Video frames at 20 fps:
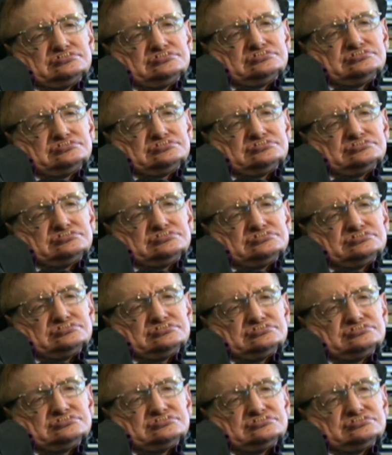
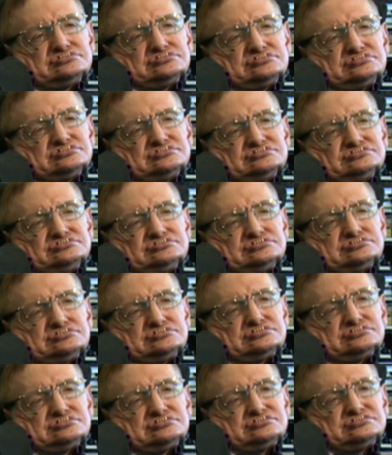
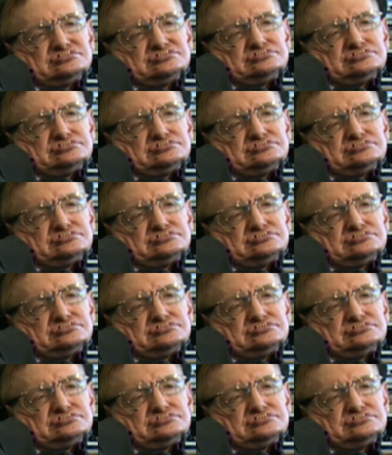[no speech]